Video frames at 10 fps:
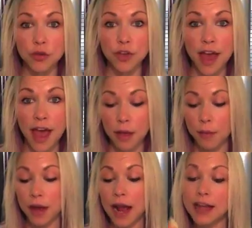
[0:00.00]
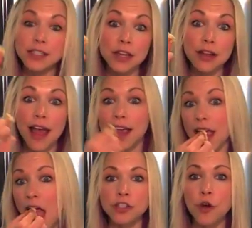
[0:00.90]
UK, but I still like
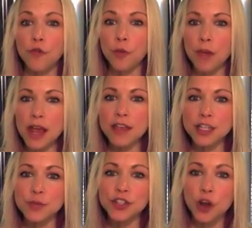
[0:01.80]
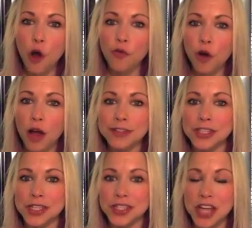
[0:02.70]
it. So for me, this was an overall
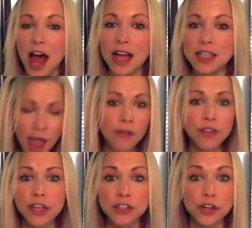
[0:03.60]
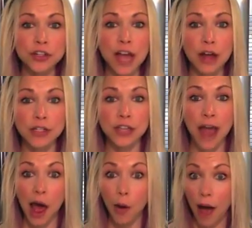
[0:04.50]
success. Everything turned out
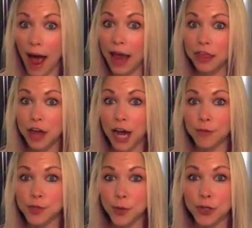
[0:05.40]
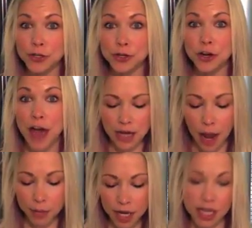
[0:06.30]
how I thought it was going to turn out.
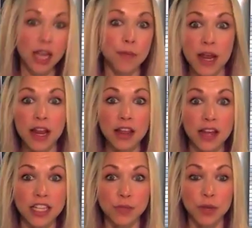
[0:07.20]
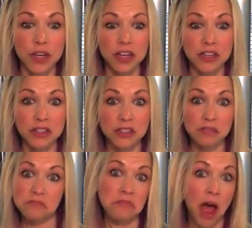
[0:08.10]
I'm gonna keep eating this because
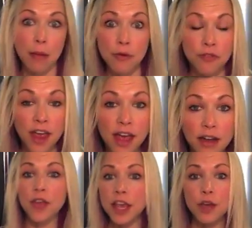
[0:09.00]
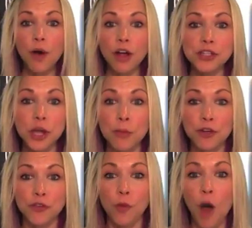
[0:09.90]
I'm a fan. Thank you all so much
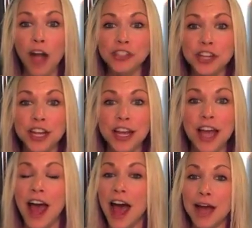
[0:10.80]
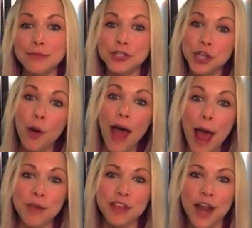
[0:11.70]
for watching. I'm so
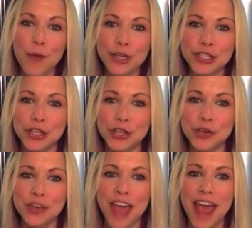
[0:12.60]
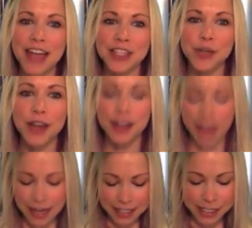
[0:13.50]
happy that I went to the UK so I could
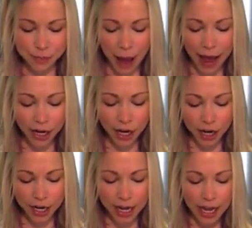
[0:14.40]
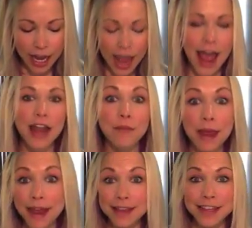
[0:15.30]
get inspired and
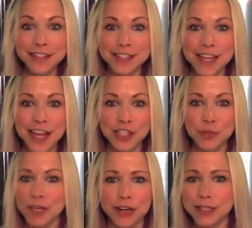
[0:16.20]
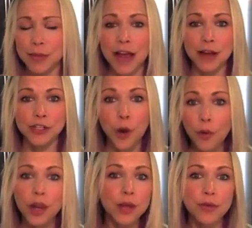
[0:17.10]
make this dish because it's something I
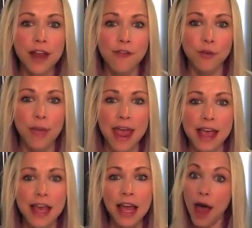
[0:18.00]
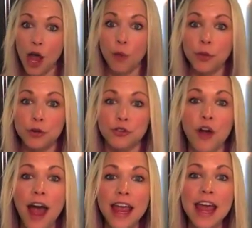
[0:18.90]
totally would never make. I hope you
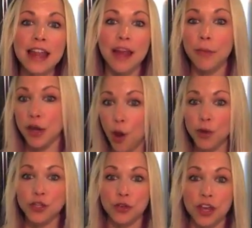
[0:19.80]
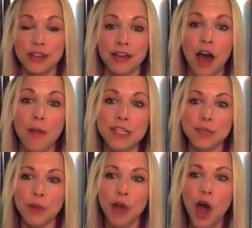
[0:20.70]
try it. Let me know what you think in the comments
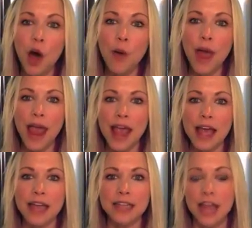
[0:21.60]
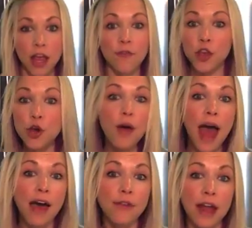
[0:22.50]
below. And if you
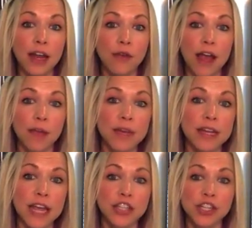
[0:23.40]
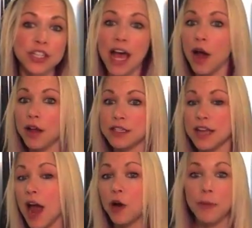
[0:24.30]
have any recommendations as to
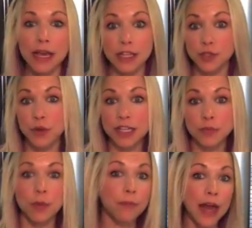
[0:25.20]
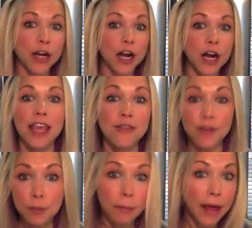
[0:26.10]
how to make this recipe better,
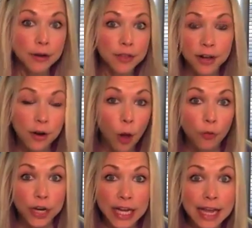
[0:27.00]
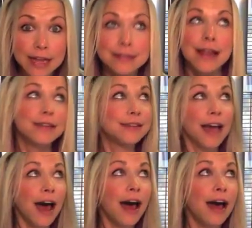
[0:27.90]
even better than it already is,
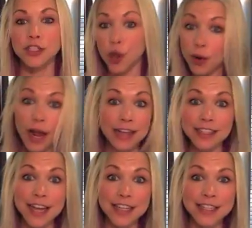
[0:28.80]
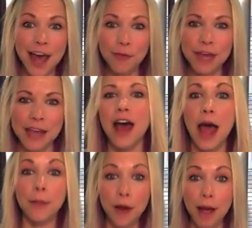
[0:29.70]
duh, don't hesitate to tell me. I
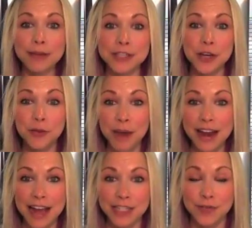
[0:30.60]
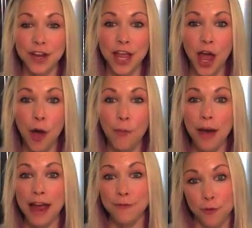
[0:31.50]
promise you in my next video,
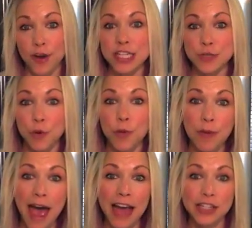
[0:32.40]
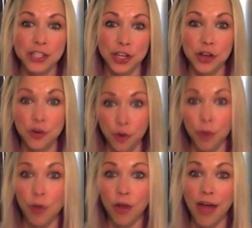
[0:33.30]
my voice will be back to
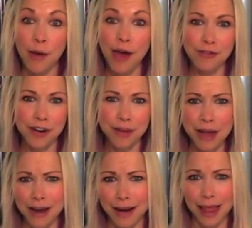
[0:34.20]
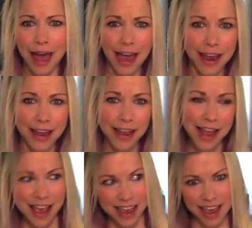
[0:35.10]
normal. However, I'm not gonna lie,
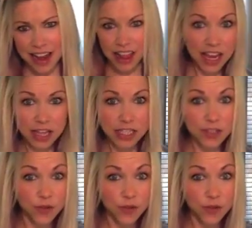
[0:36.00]
I kinda like this